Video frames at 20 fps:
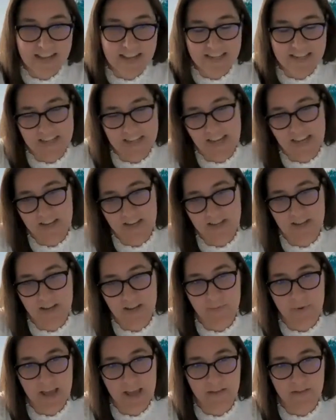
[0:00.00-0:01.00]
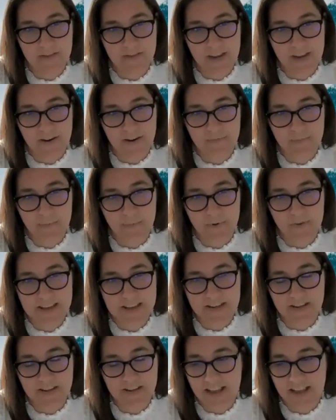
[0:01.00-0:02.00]
education and healthcare
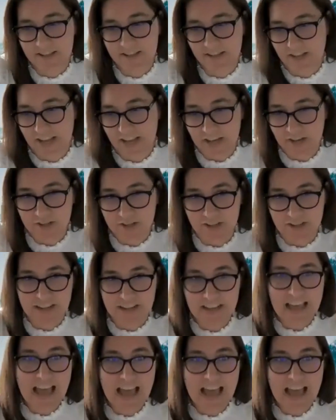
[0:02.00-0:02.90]
provider education,